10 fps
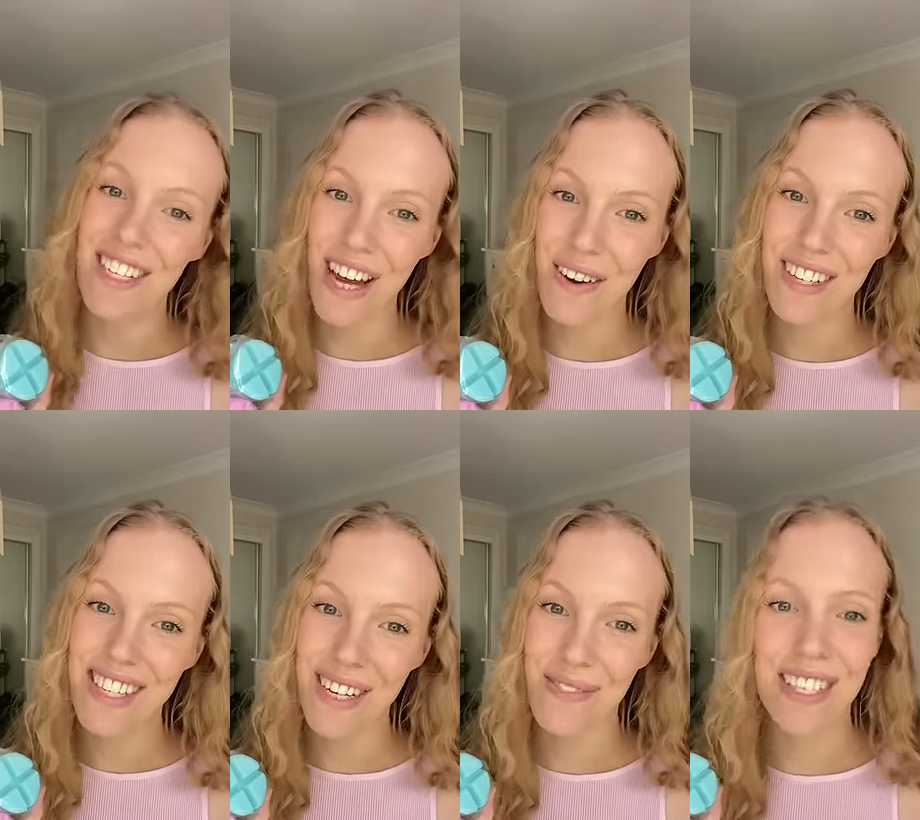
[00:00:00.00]
shower
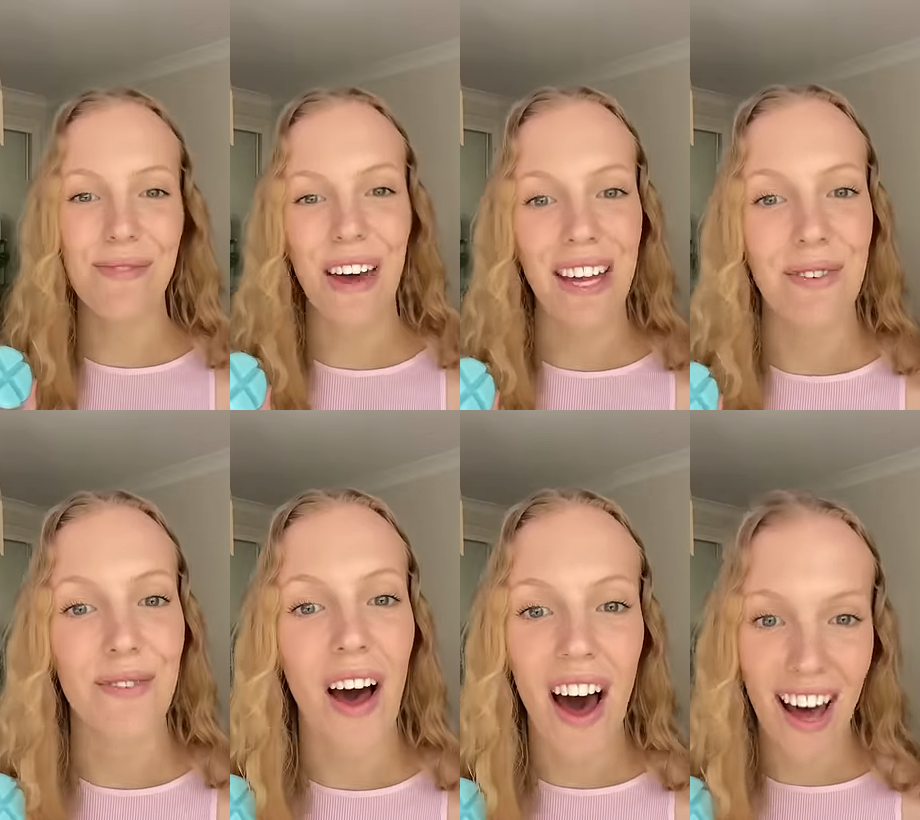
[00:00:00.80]
steamers are made from
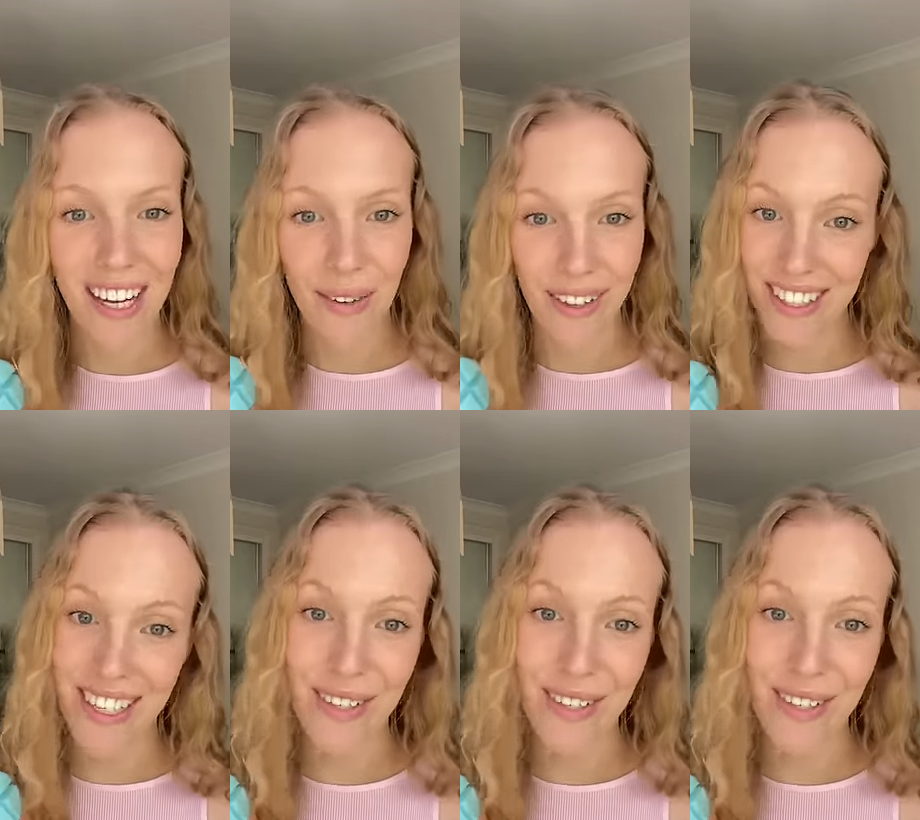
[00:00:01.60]
high quality